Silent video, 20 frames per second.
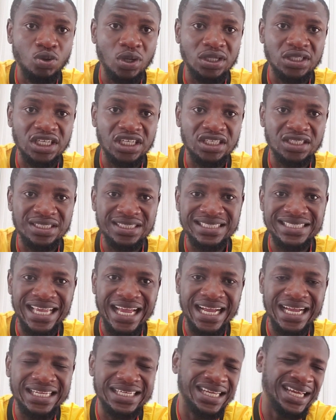So at the
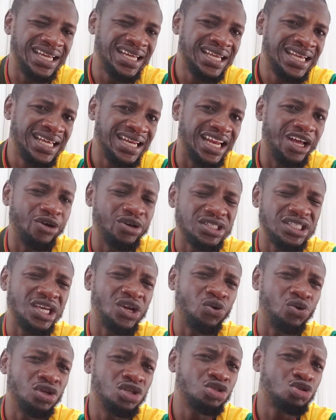Sankada, there was
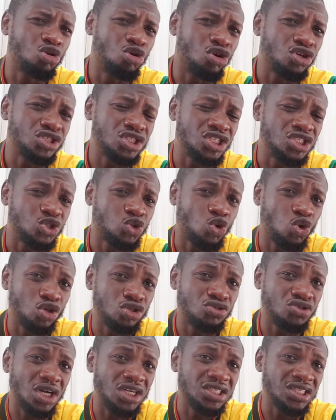a release clause in his
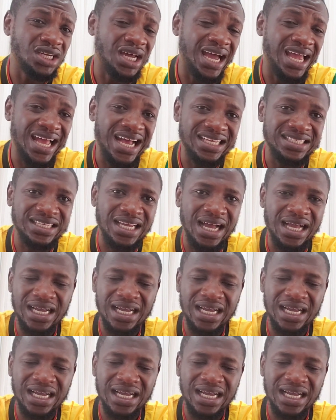contract in Ayaz.